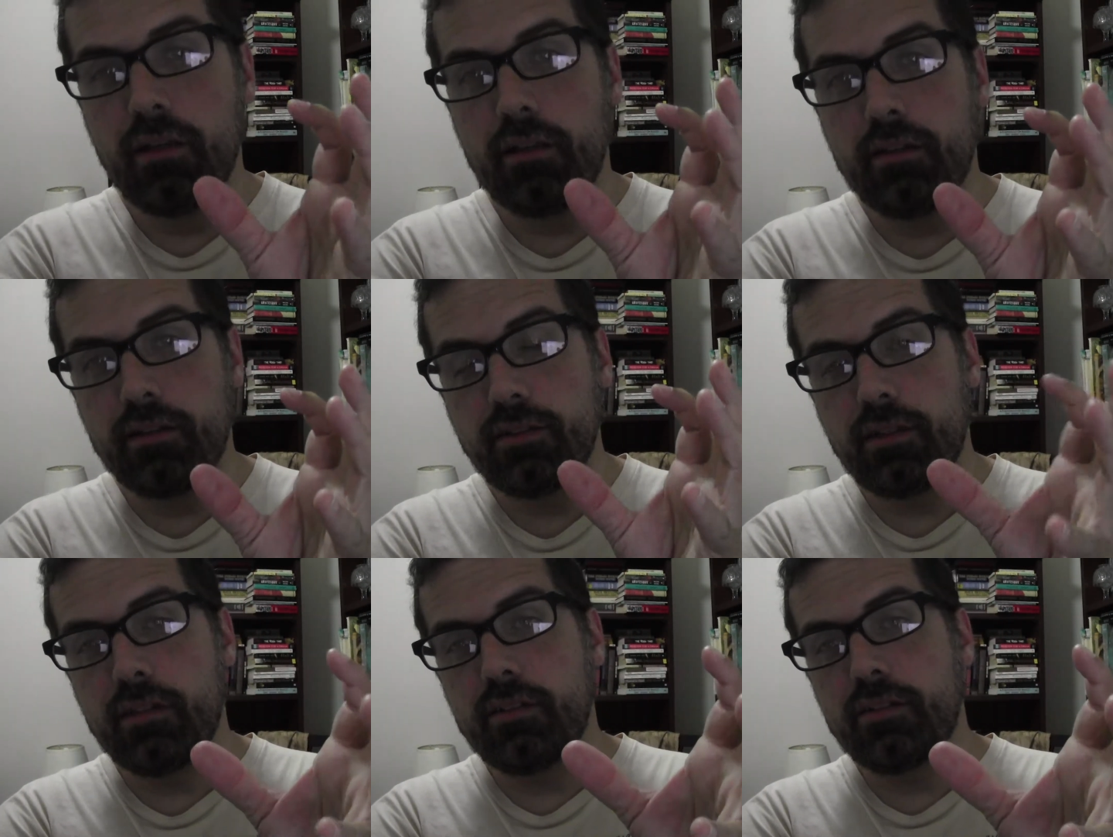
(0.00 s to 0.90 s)
in the
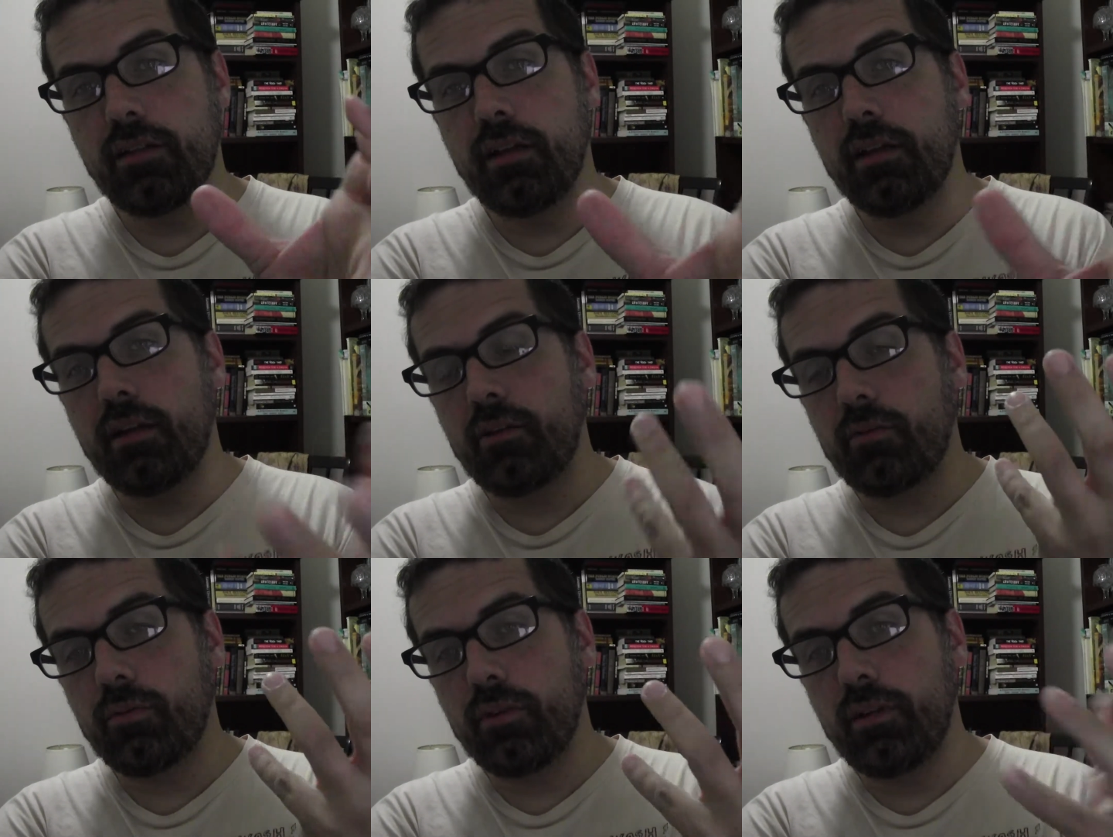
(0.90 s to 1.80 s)
sense that
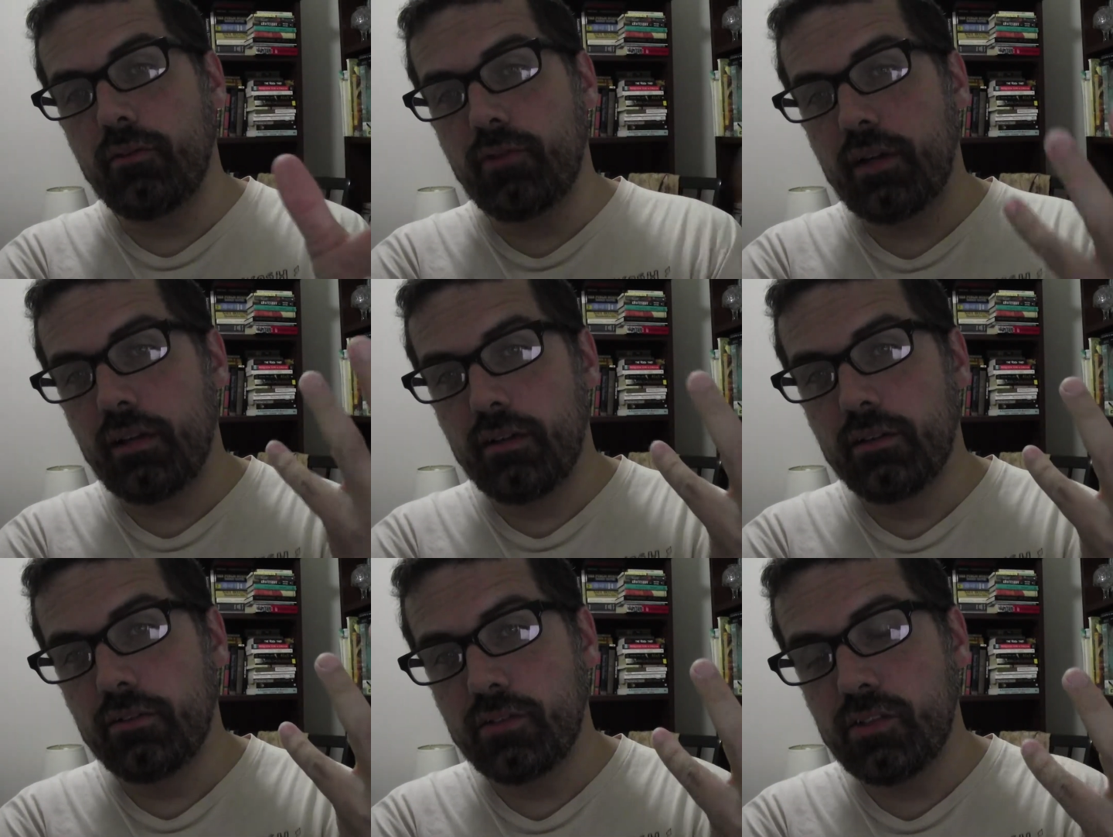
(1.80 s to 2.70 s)
if I
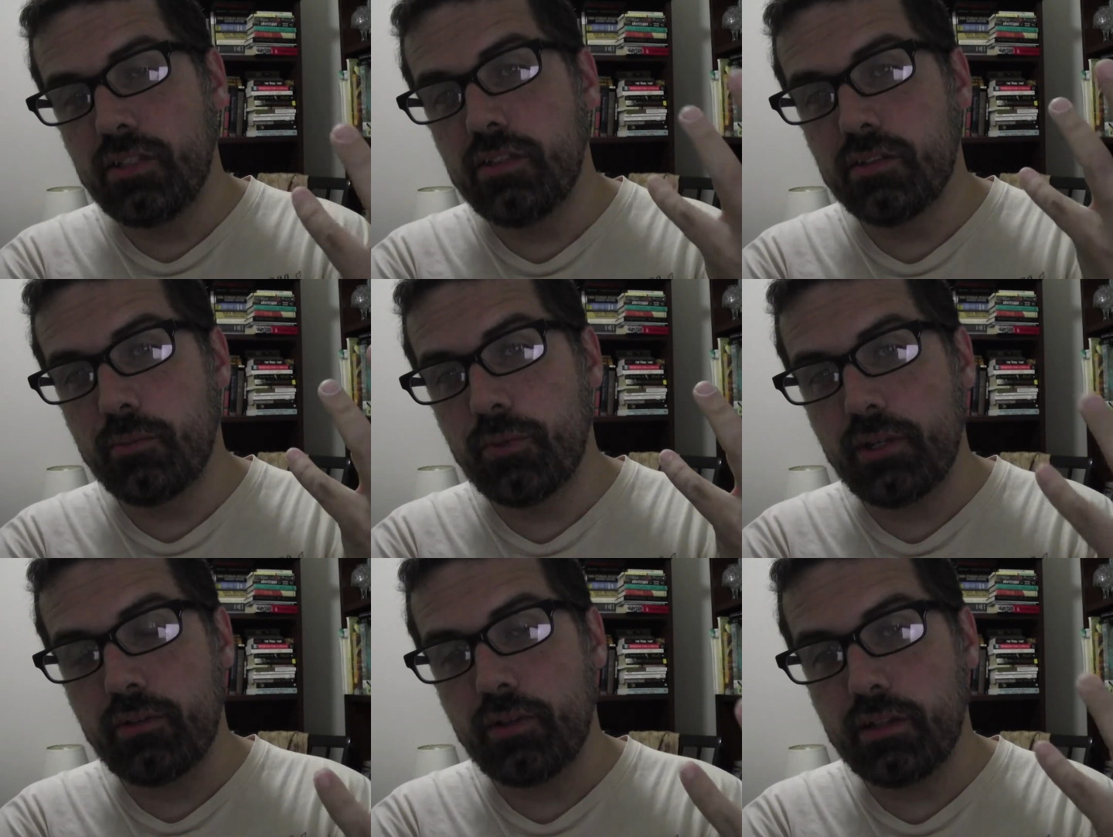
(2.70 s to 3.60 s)
see something,
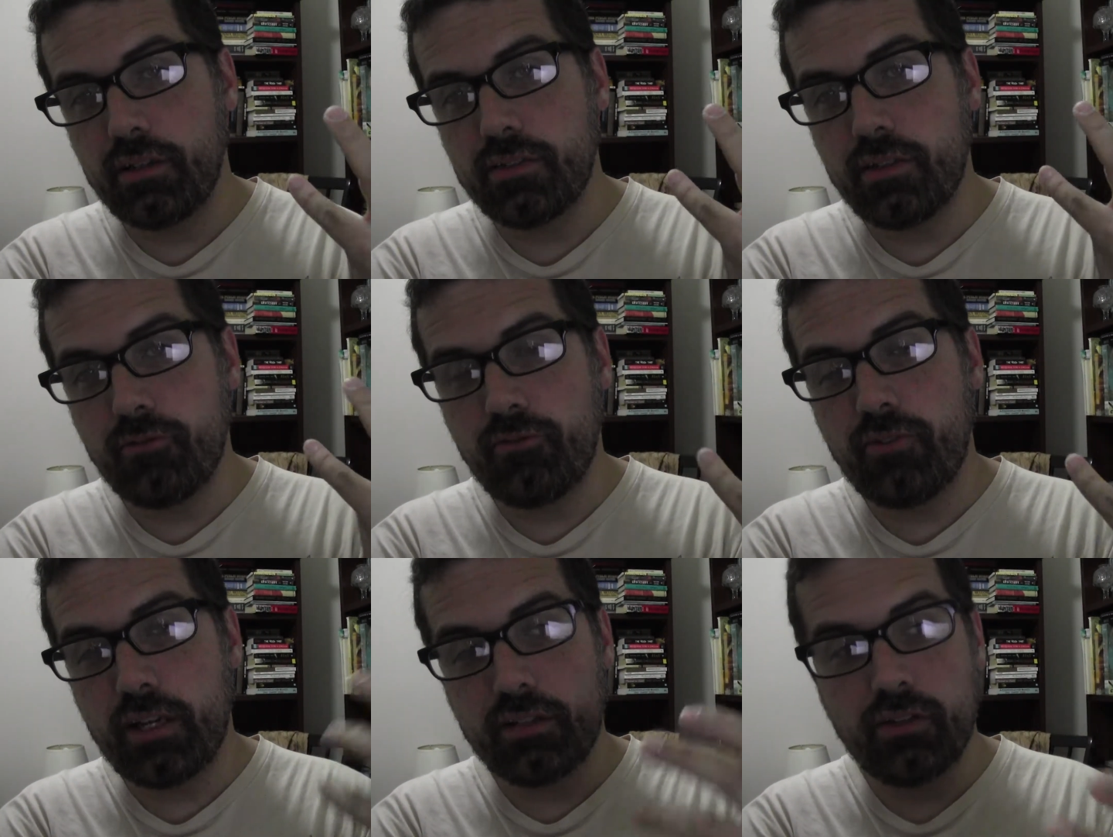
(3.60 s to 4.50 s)
I recognize the
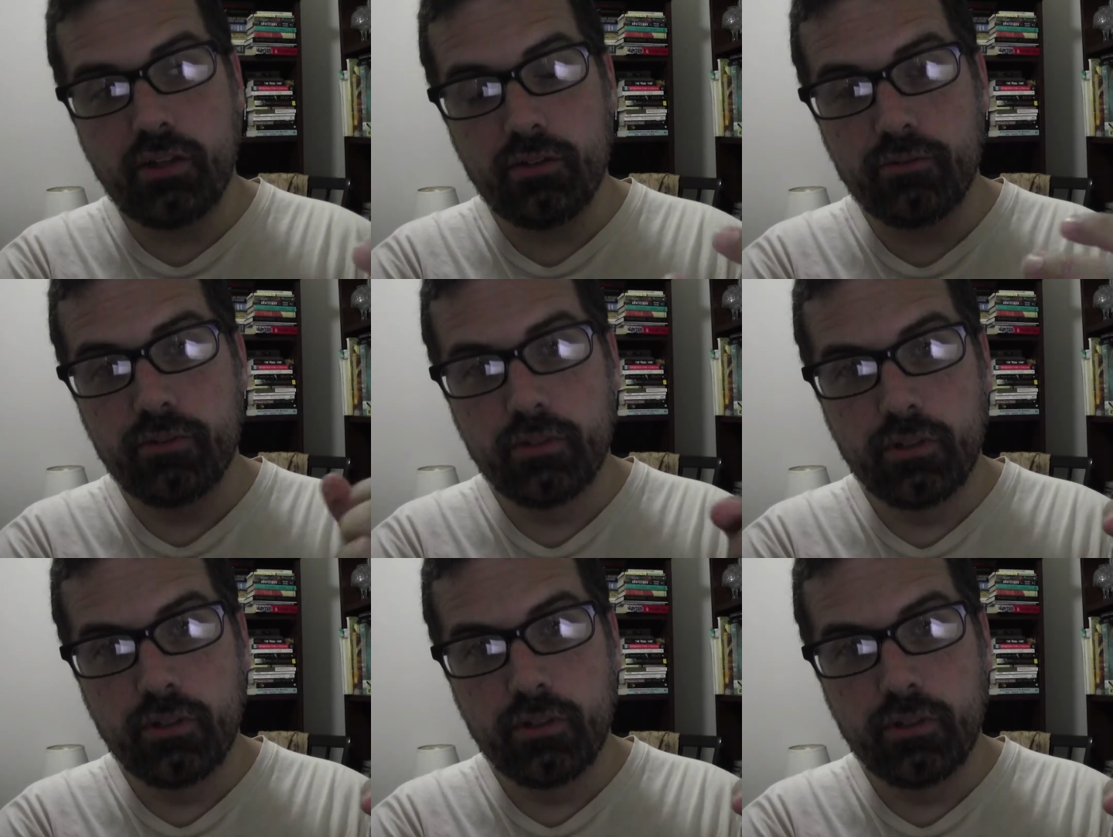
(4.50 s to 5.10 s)
effect of